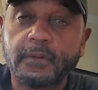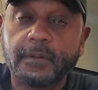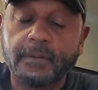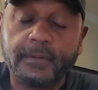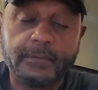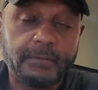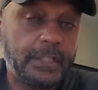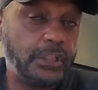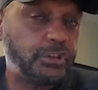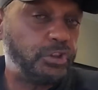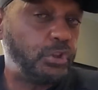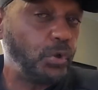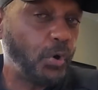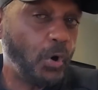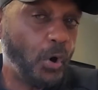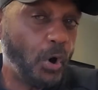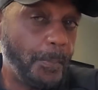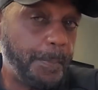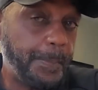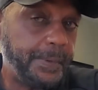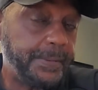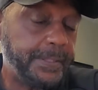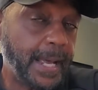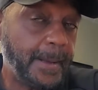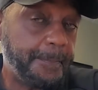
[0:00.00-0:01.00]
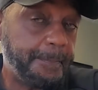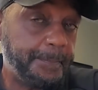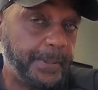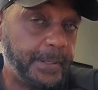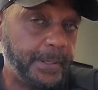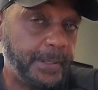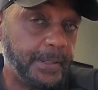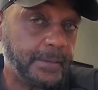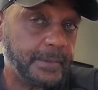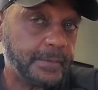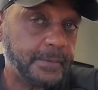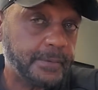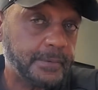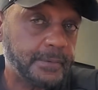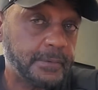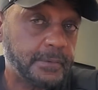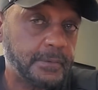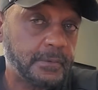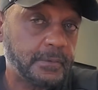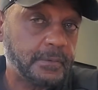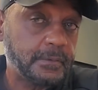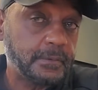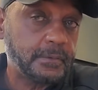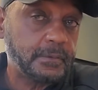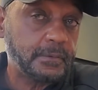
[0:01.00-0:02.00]
Did you open that book?
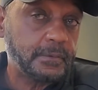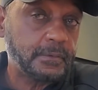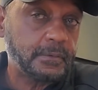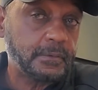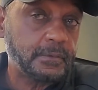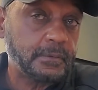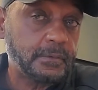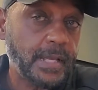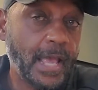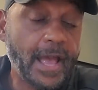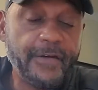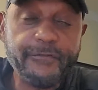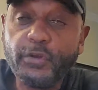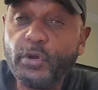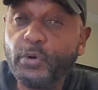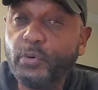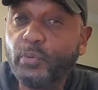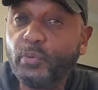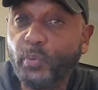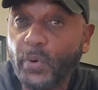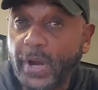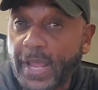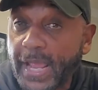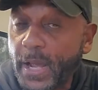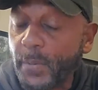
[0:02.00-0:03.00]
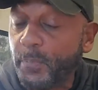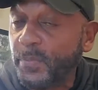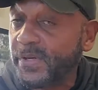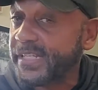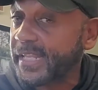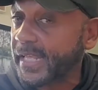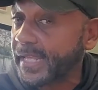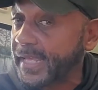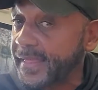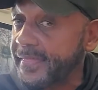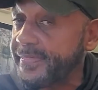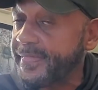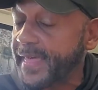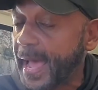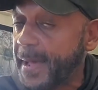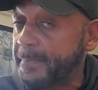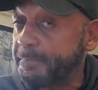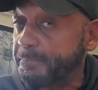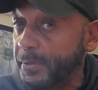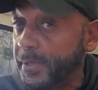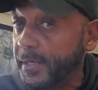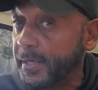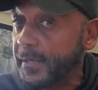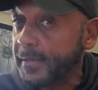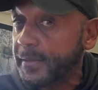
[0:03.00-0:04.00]
Have you read what's in that
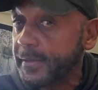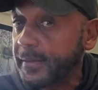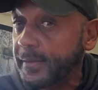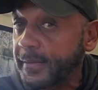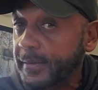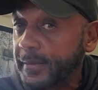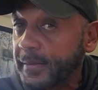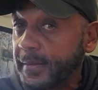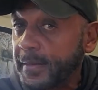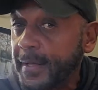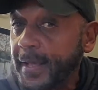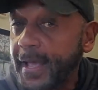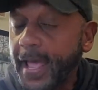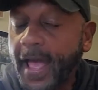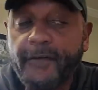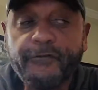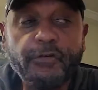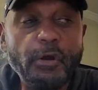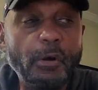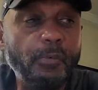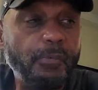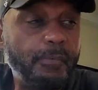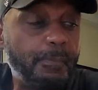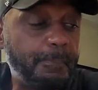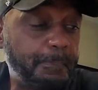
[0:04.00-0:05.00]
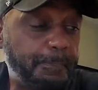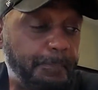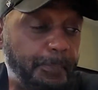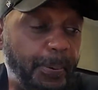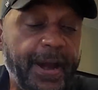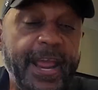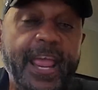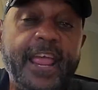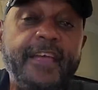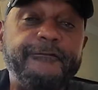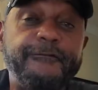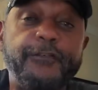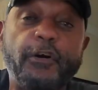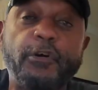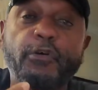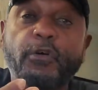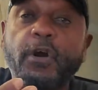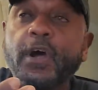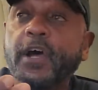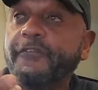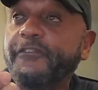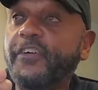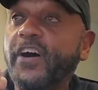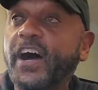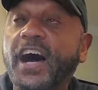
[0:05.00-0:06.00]
book? Have you prayed for
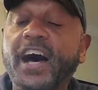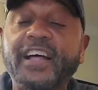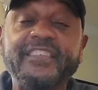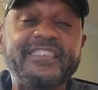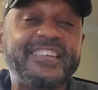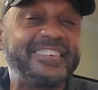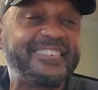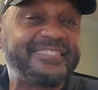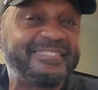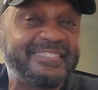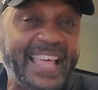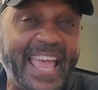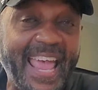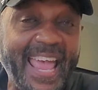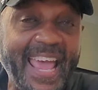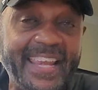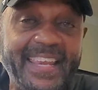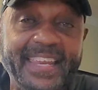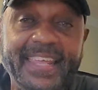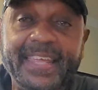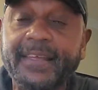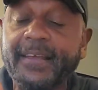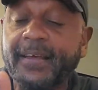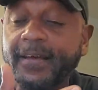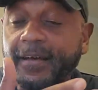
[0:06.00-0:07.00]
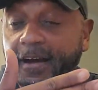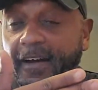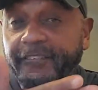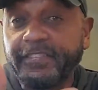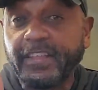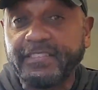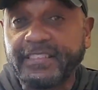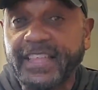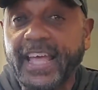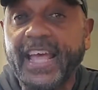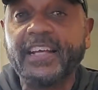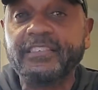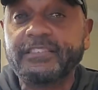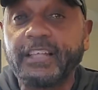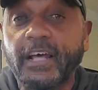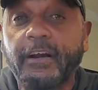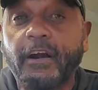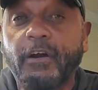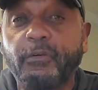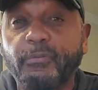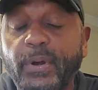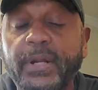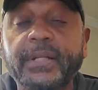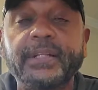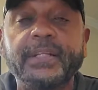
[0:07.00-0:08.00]
understanding of the things that
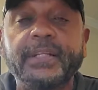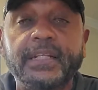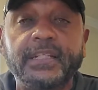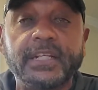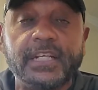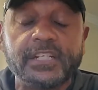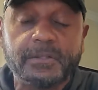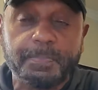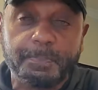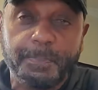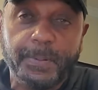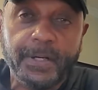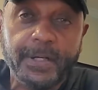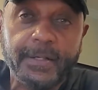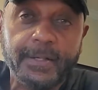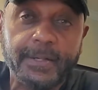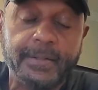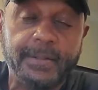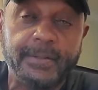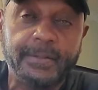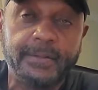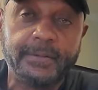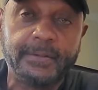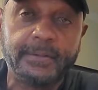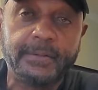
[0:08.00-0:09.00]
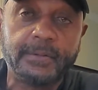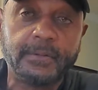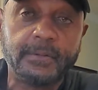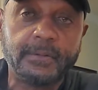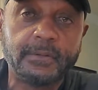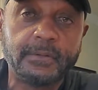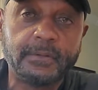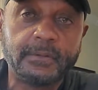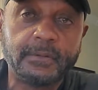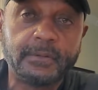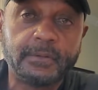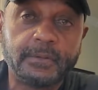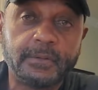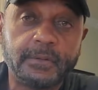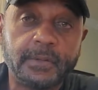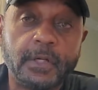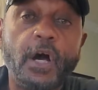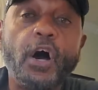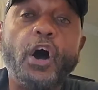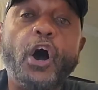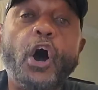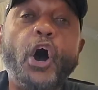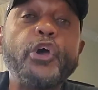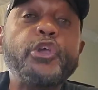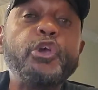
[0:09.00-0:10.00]
are written in this book?
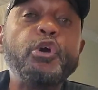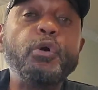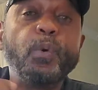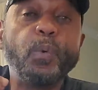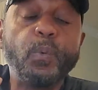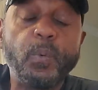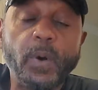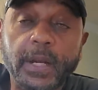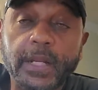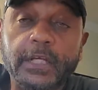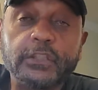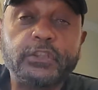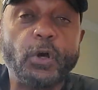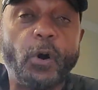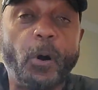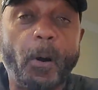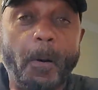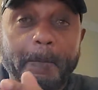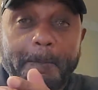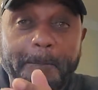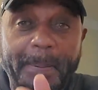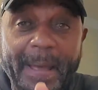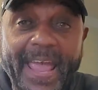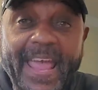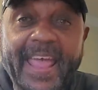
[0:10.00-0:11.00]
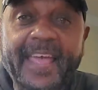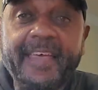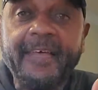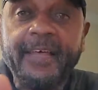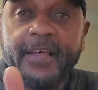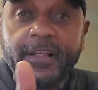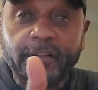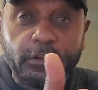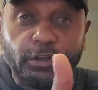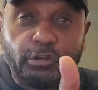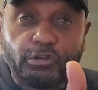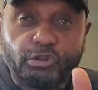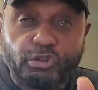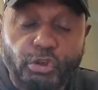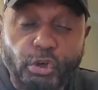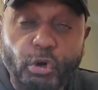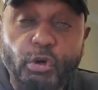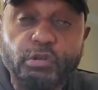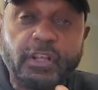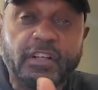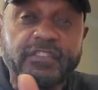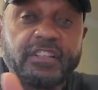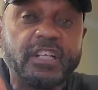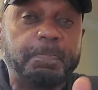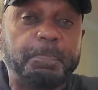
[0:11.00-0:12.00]
Are you willing to obey the
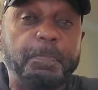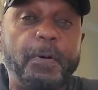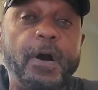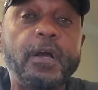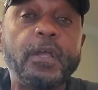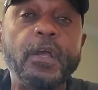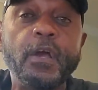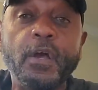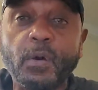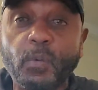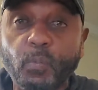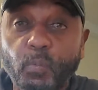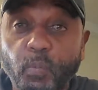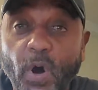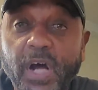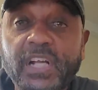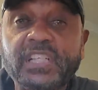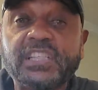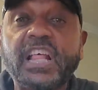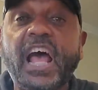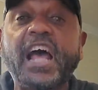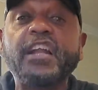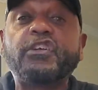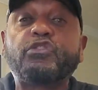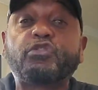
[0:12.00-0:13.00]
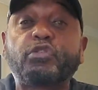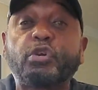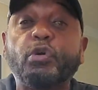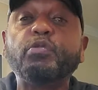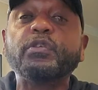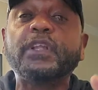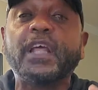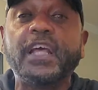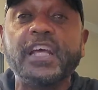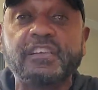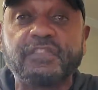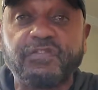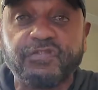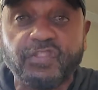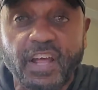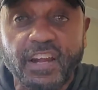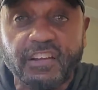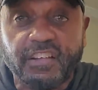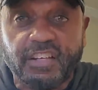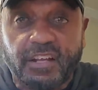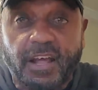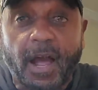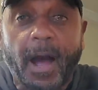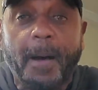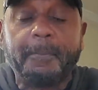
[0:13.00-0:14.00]
truth of this book once that truth
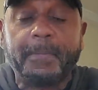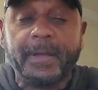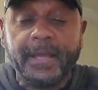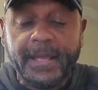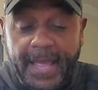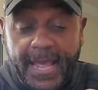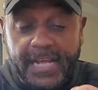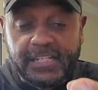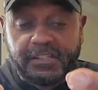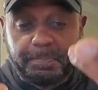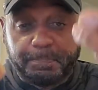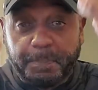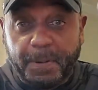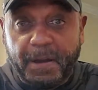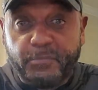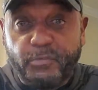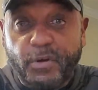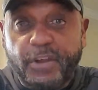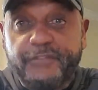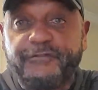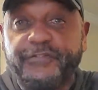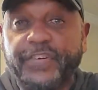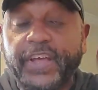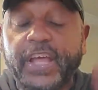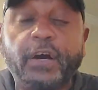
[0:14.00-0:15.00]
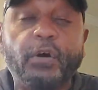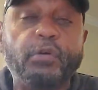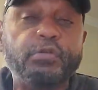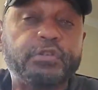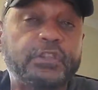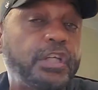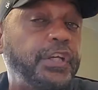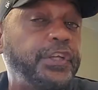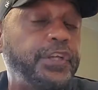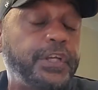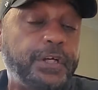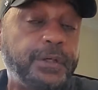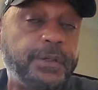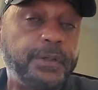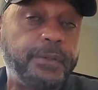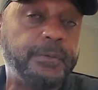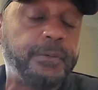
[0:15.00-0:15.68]
has been revealed to you?